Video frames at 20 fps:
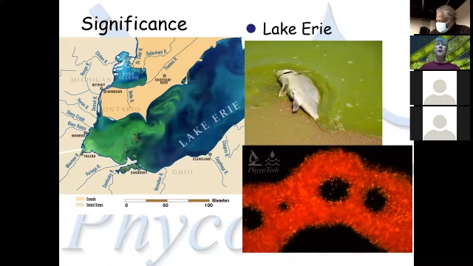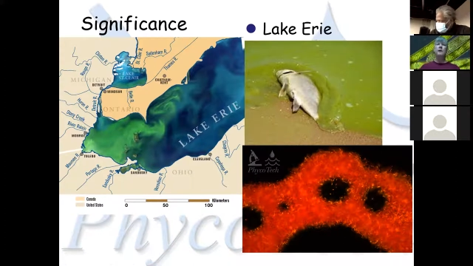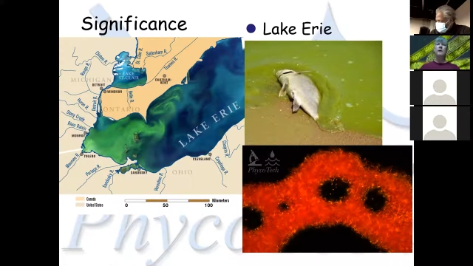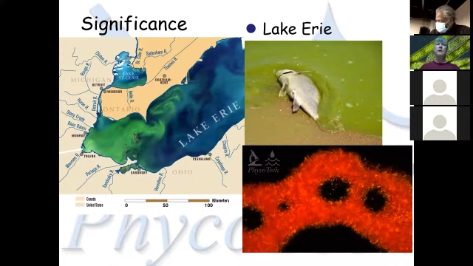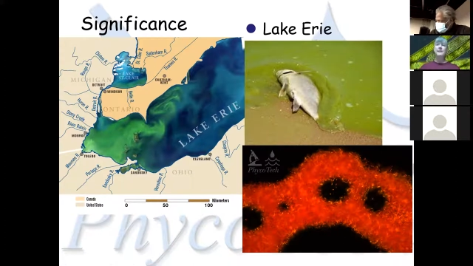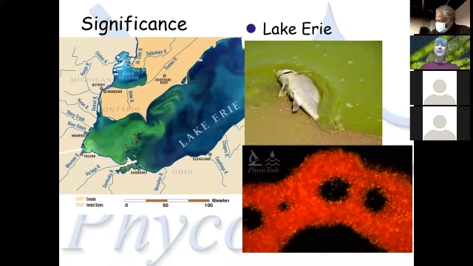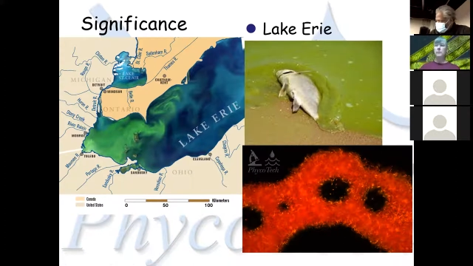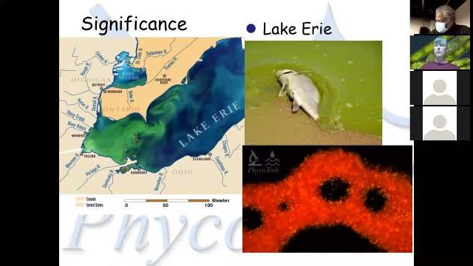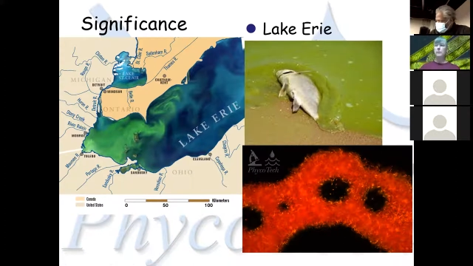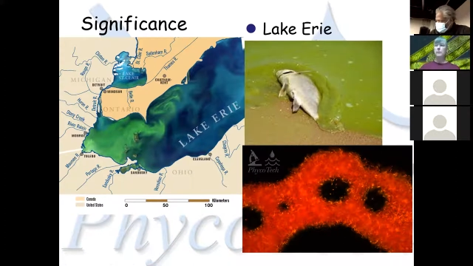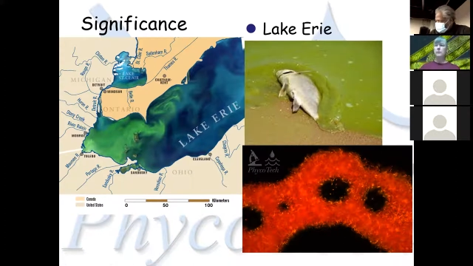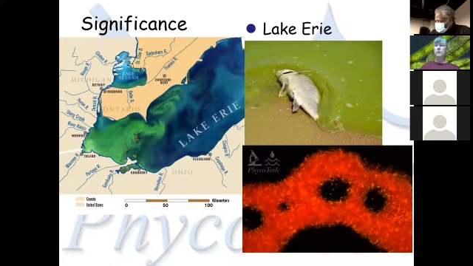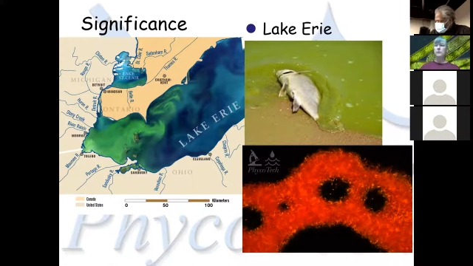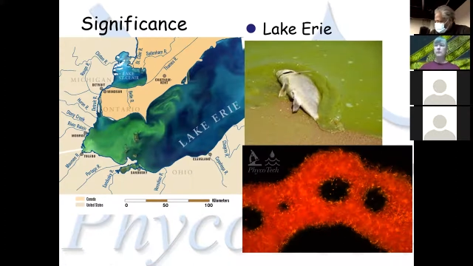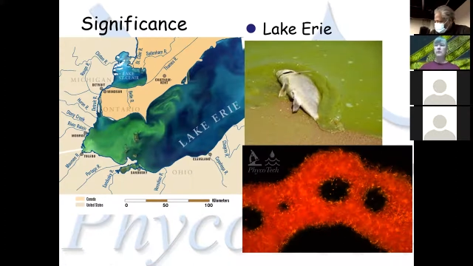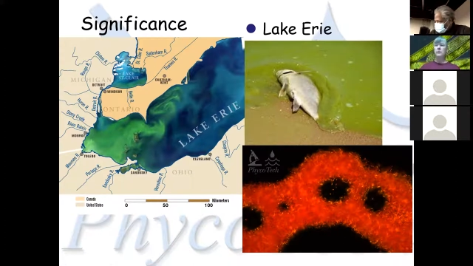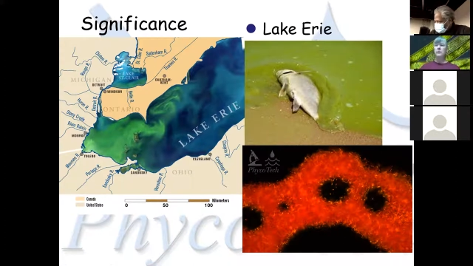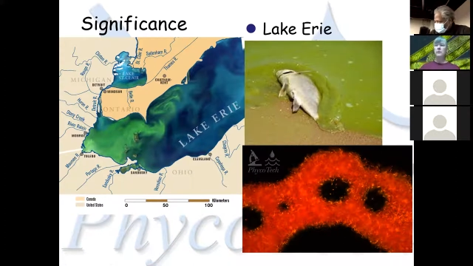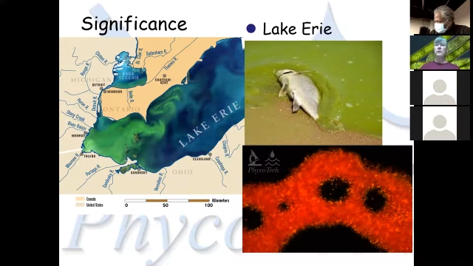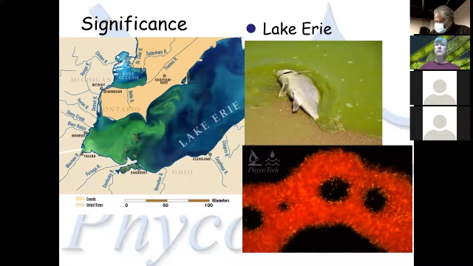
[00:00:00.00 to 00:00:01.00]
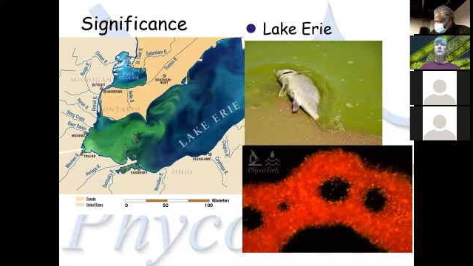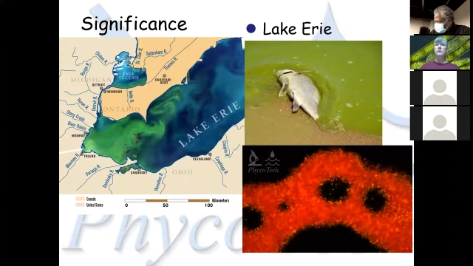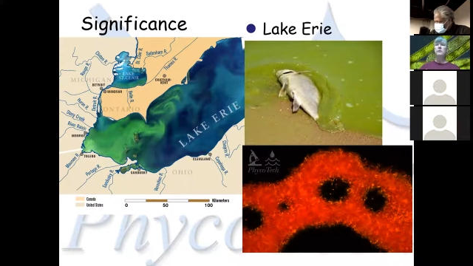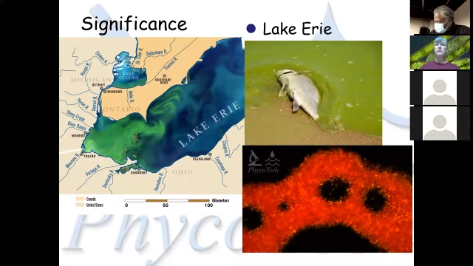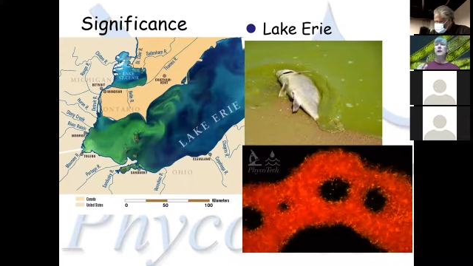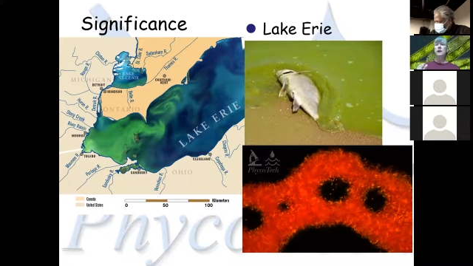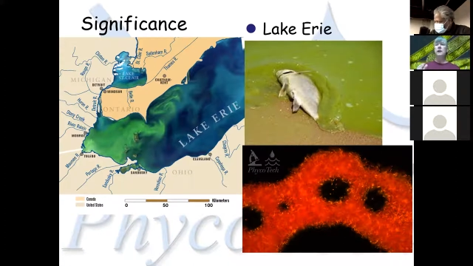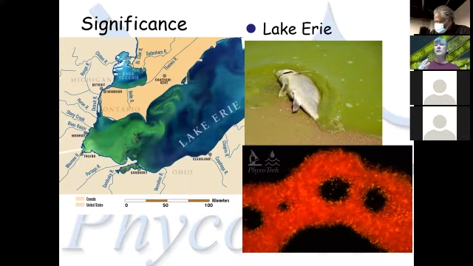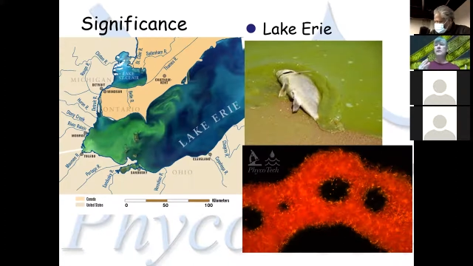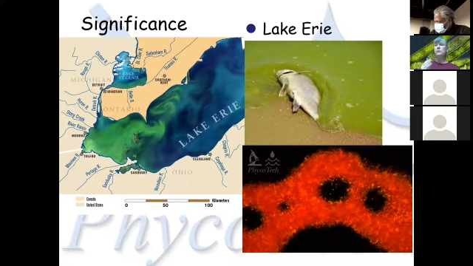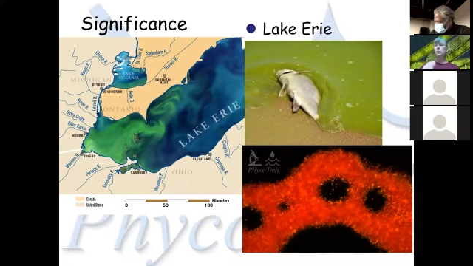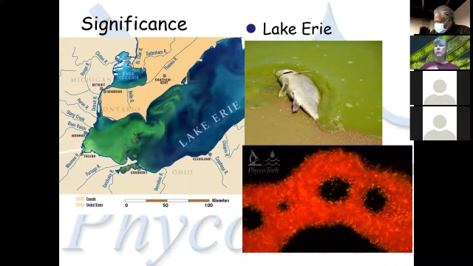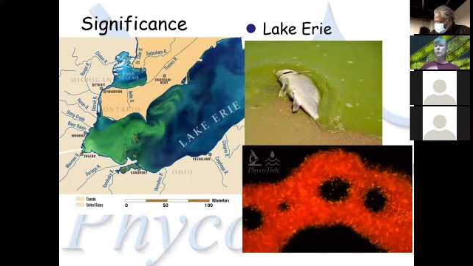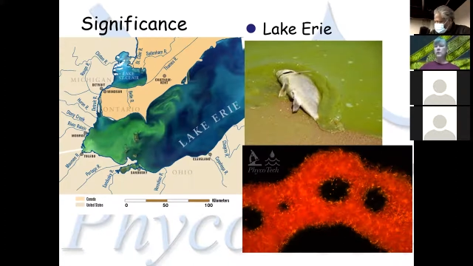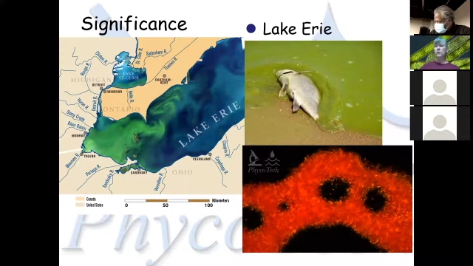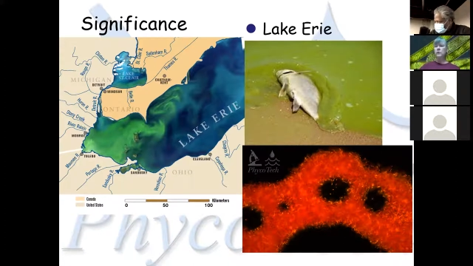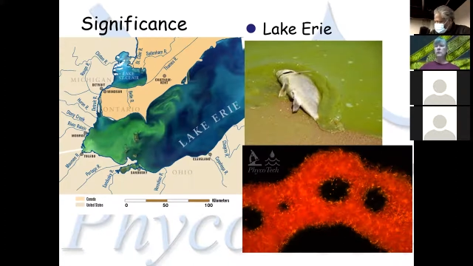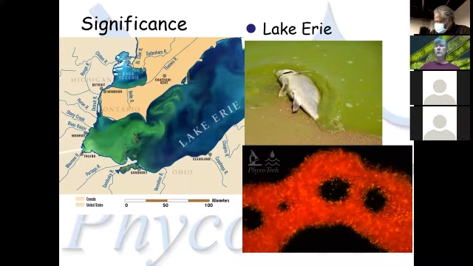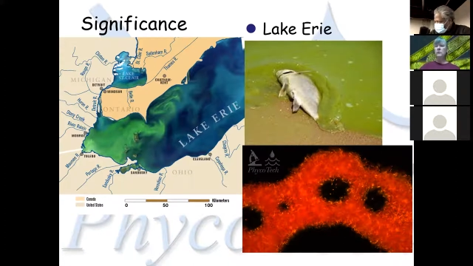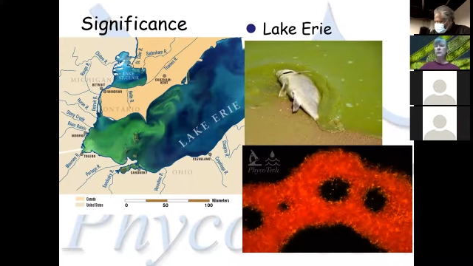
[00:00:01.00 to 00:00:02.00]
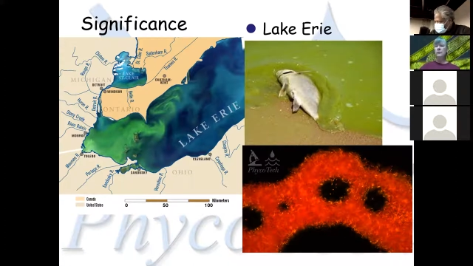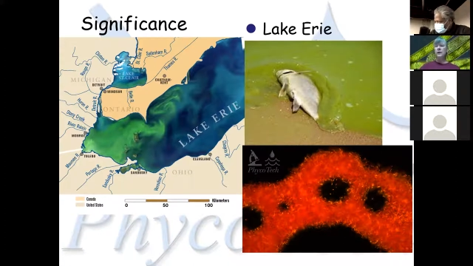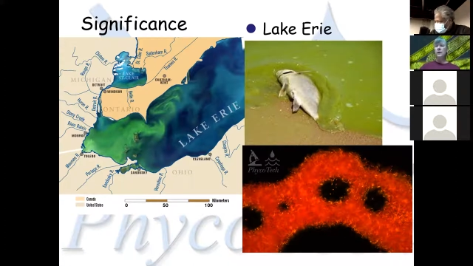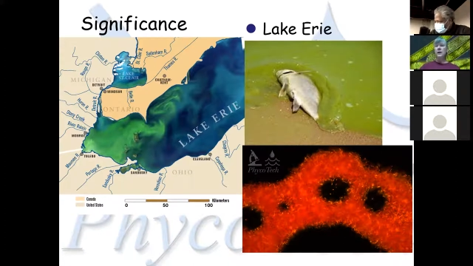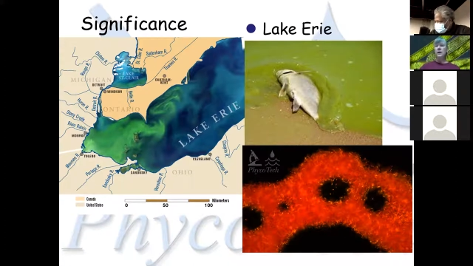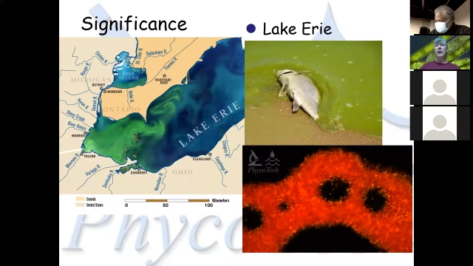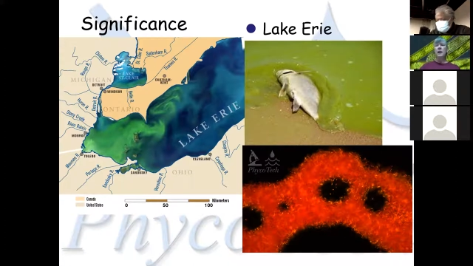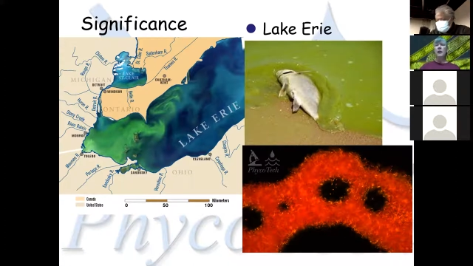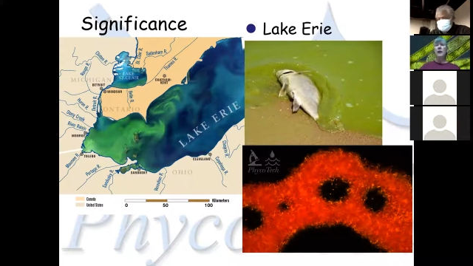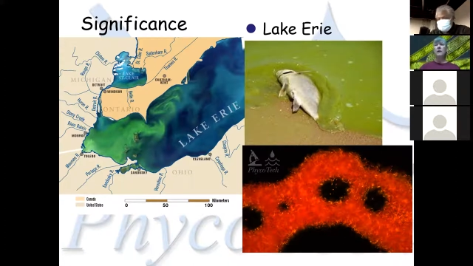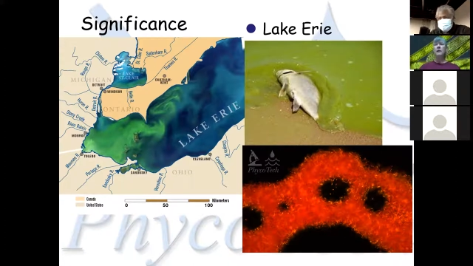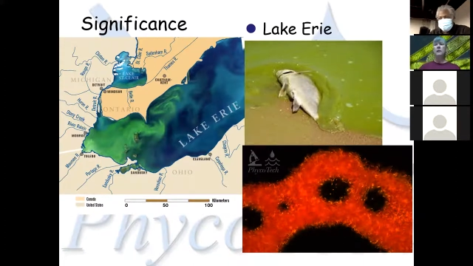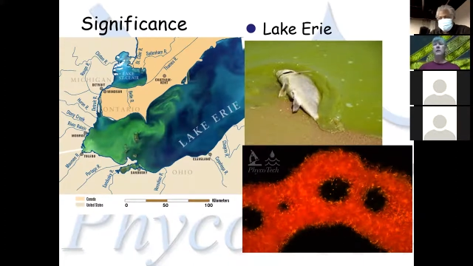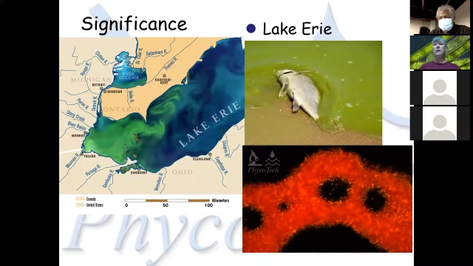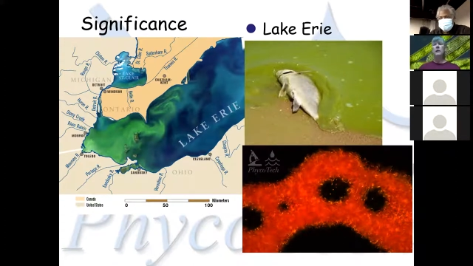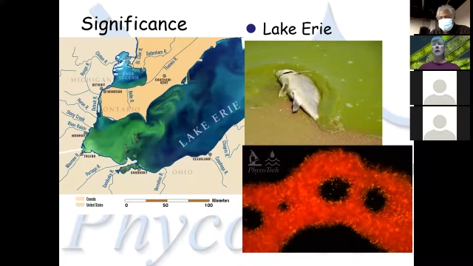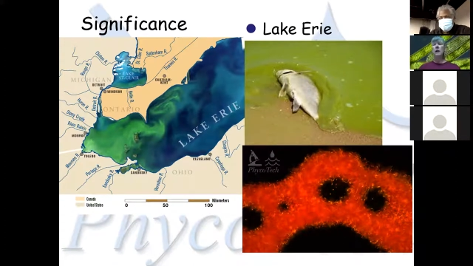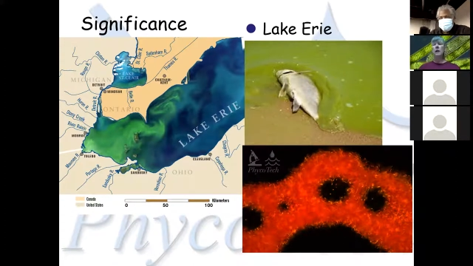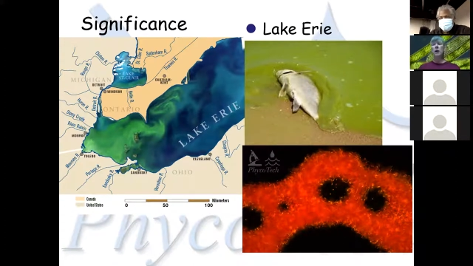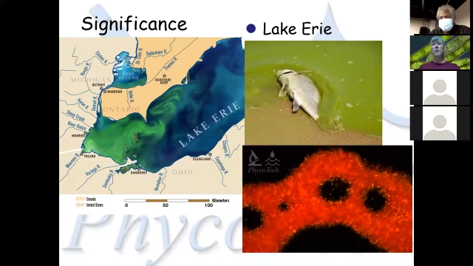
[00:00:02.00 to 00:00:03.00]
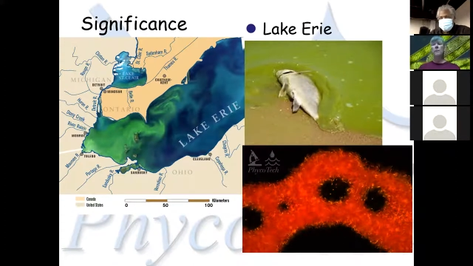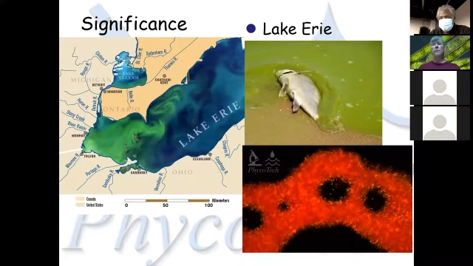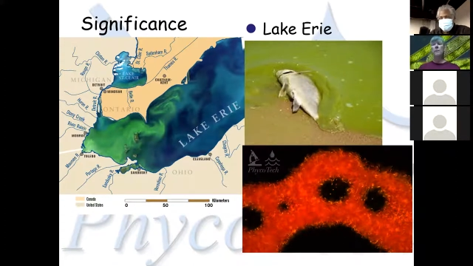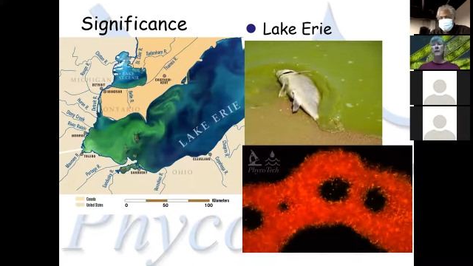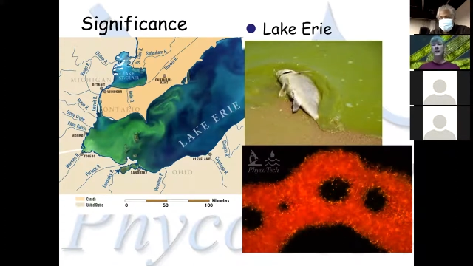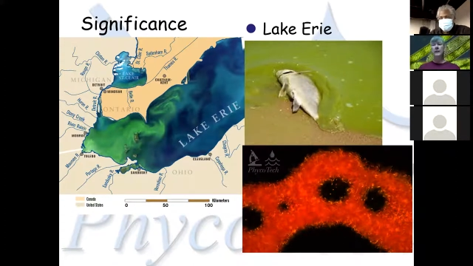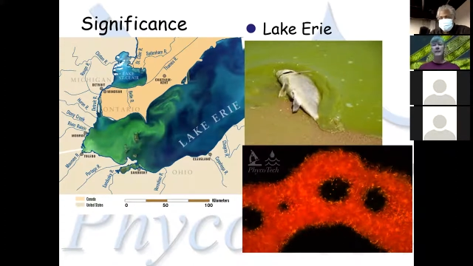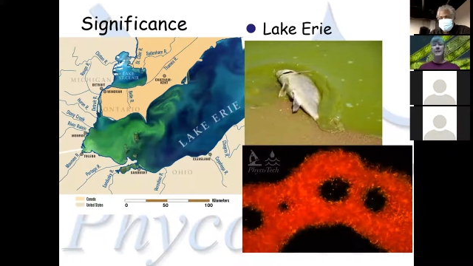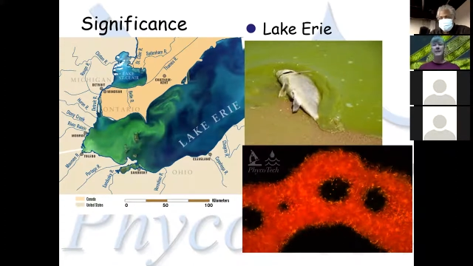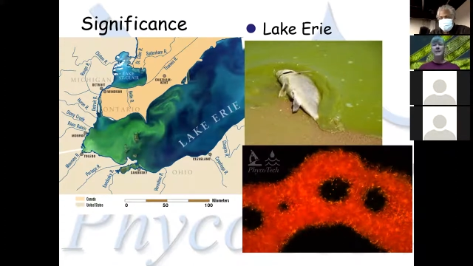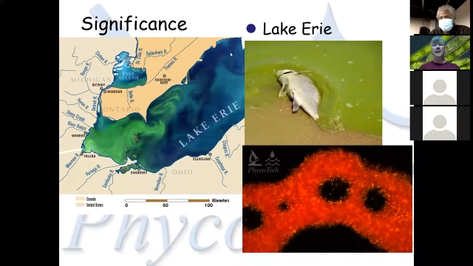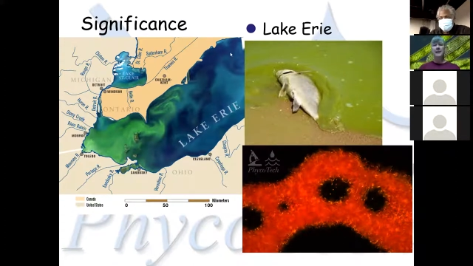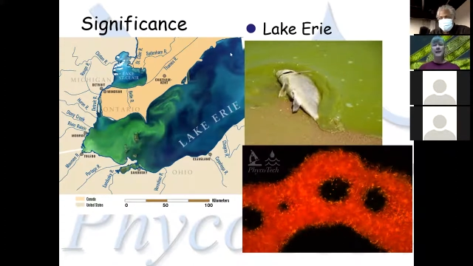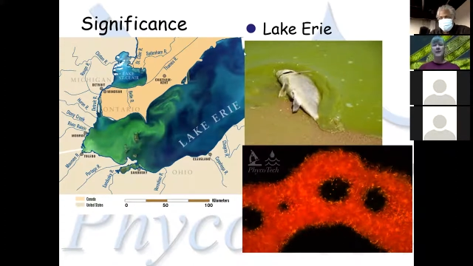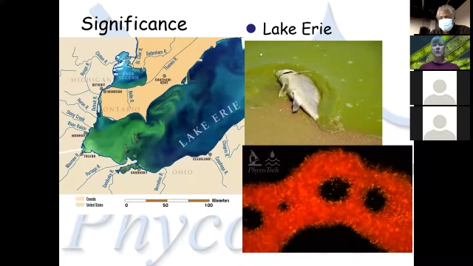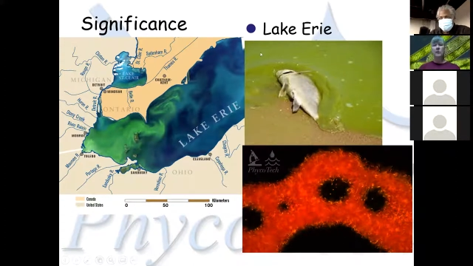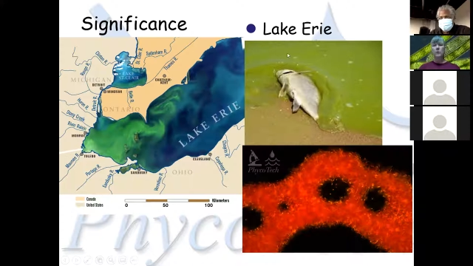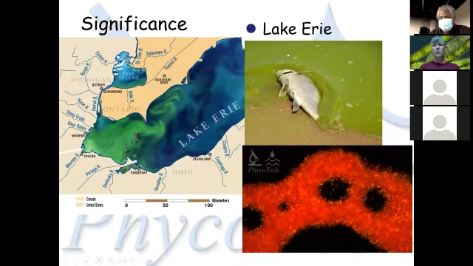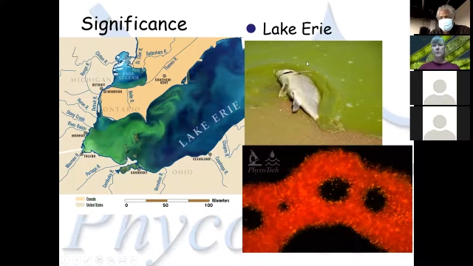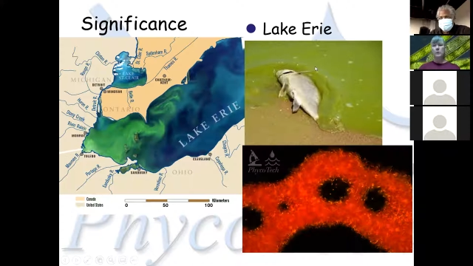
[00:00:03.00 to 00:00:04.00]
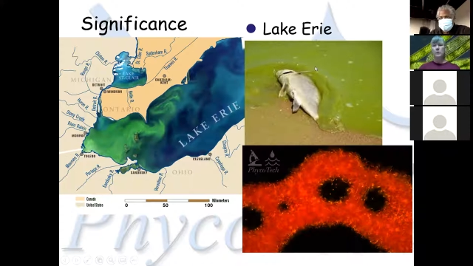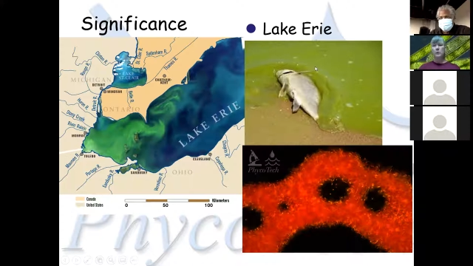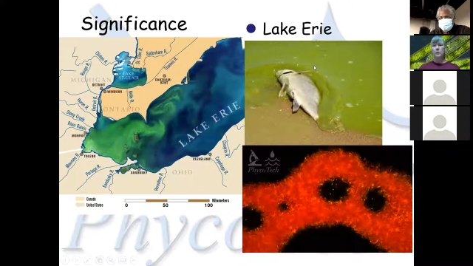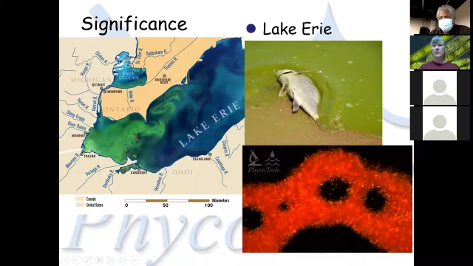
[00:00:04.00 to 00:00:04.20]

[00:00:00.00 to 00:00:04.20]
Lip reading: (no speaker visible)